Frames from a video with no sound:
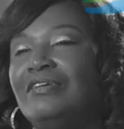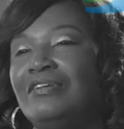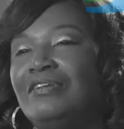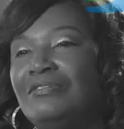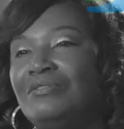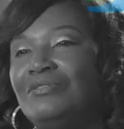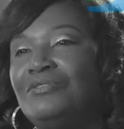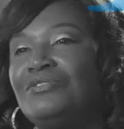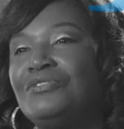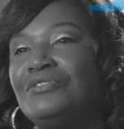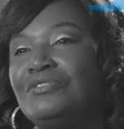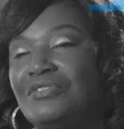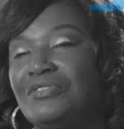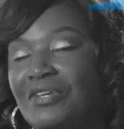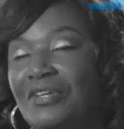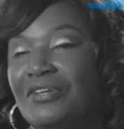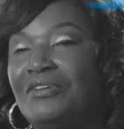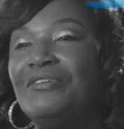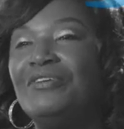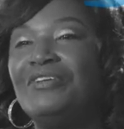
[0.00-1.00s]
it was a
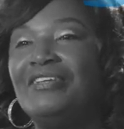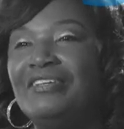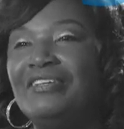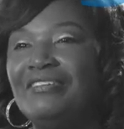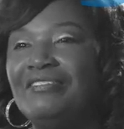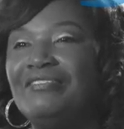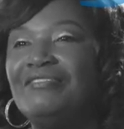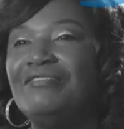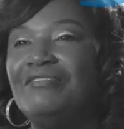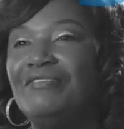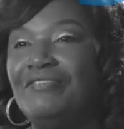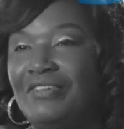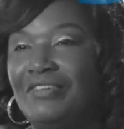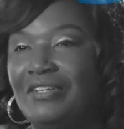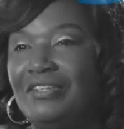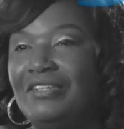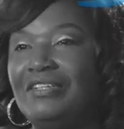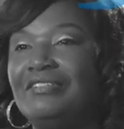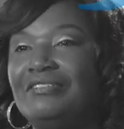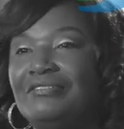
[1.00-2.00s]
scary
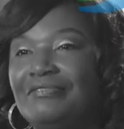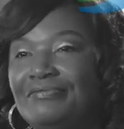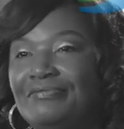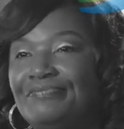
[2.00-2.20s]
feeling.